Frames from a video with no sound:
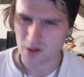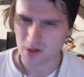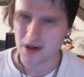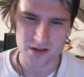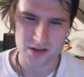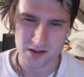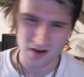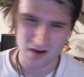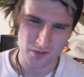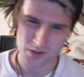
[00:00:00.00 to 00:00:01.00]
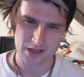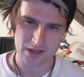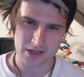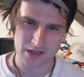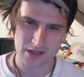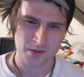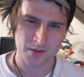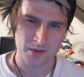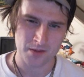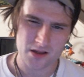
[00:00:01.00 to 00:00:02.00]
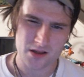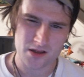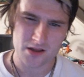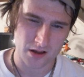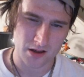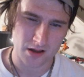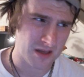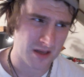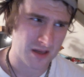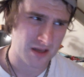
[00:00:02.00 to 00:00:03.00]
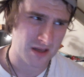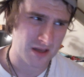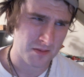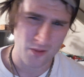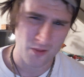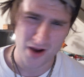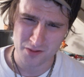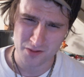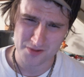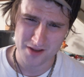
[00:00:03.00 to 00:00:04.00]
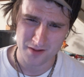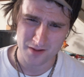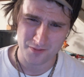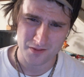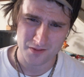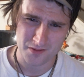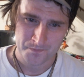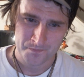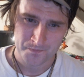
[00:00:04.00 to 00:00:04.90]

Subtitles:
Correxis, however you say his last name, he has an MMA record of 7-5.